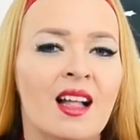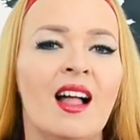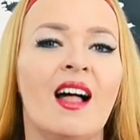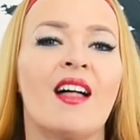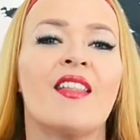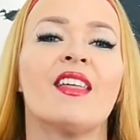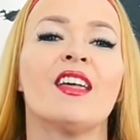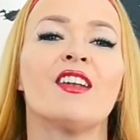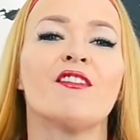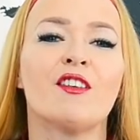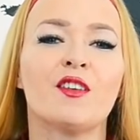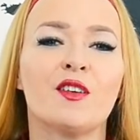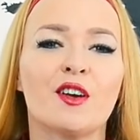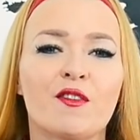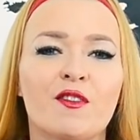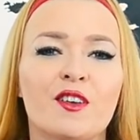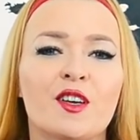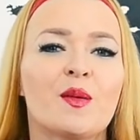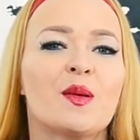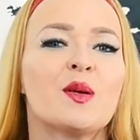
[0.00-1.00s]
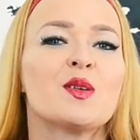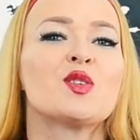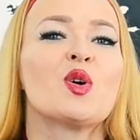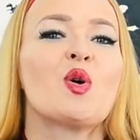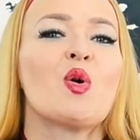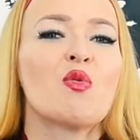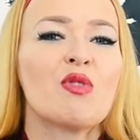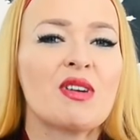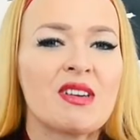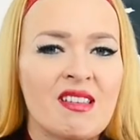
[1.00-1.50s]
And then very often when I was
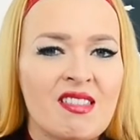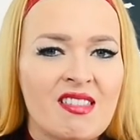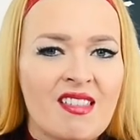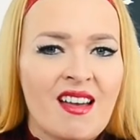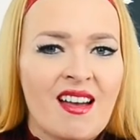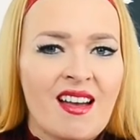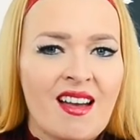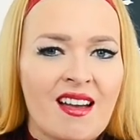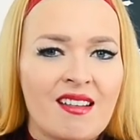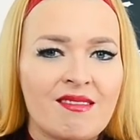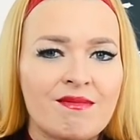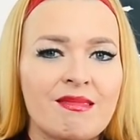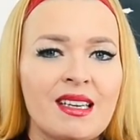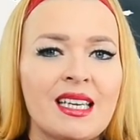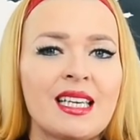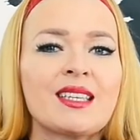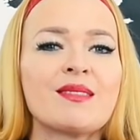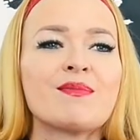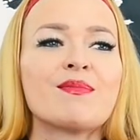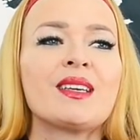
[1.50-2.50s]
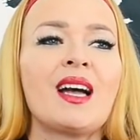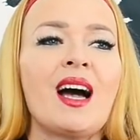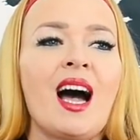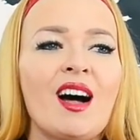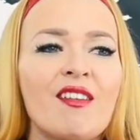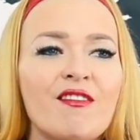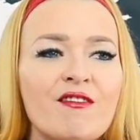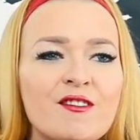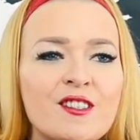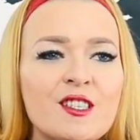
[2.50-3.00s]
already there, like
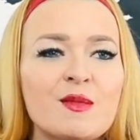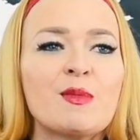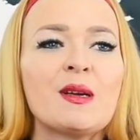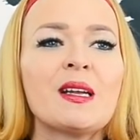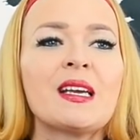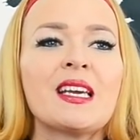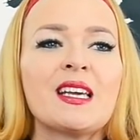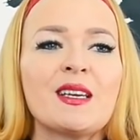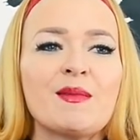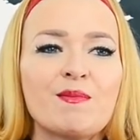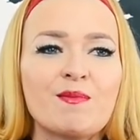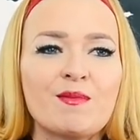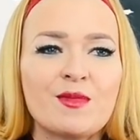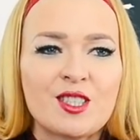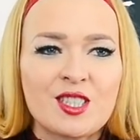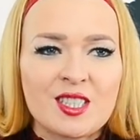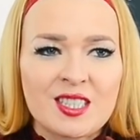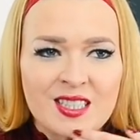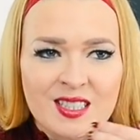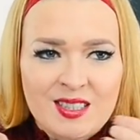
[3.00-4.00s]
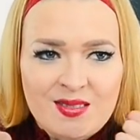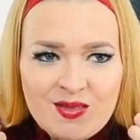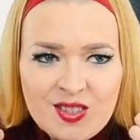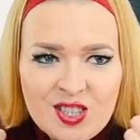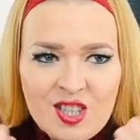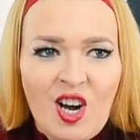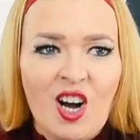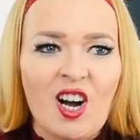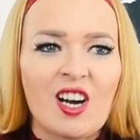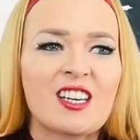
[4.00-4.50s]
comfortably just
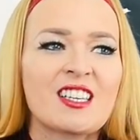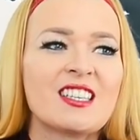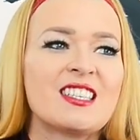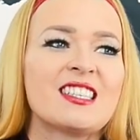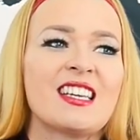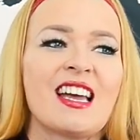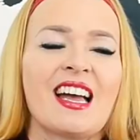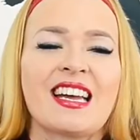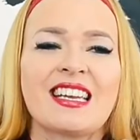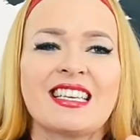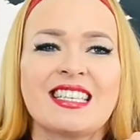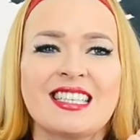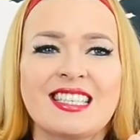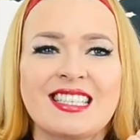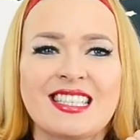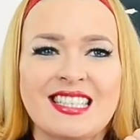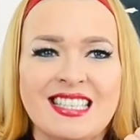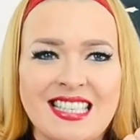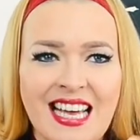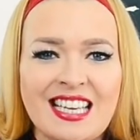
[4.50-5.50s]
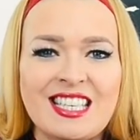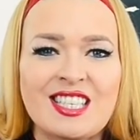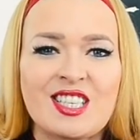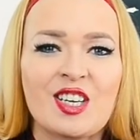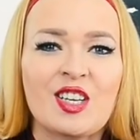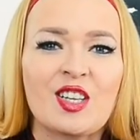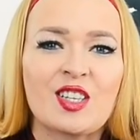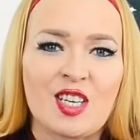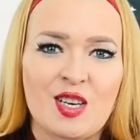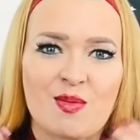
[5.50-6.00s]
tucked and
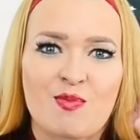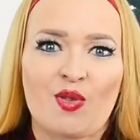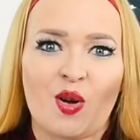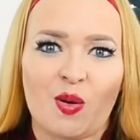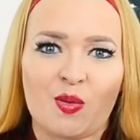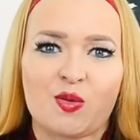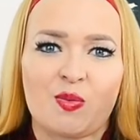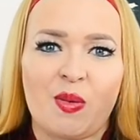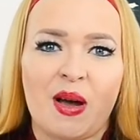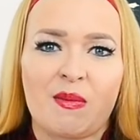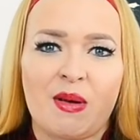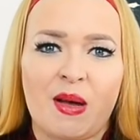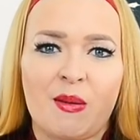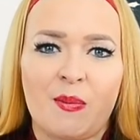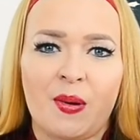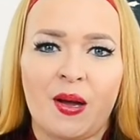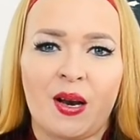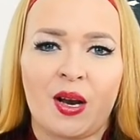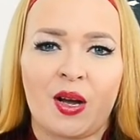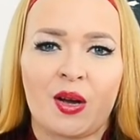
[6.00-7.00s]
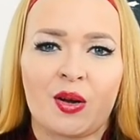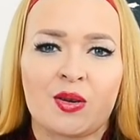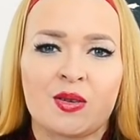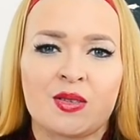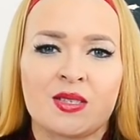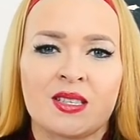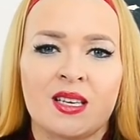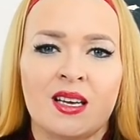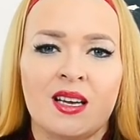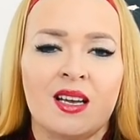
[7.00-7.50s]
settled and propped by my
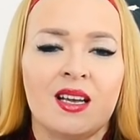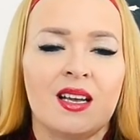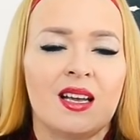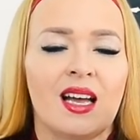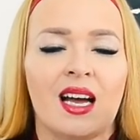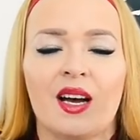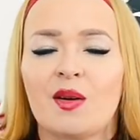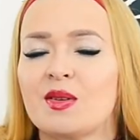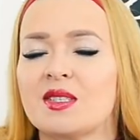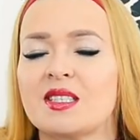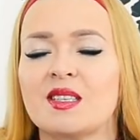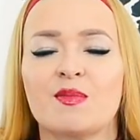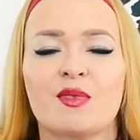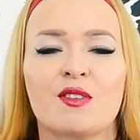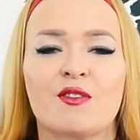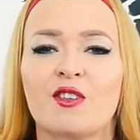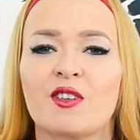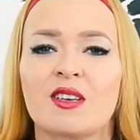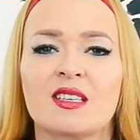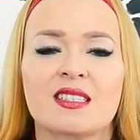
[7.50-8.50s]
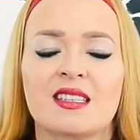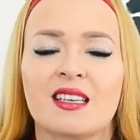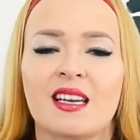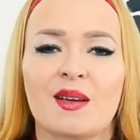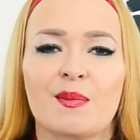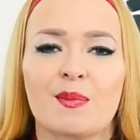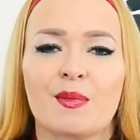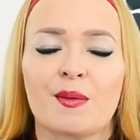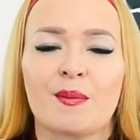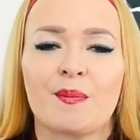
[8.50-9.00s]
pillows, I would simply fall asleep.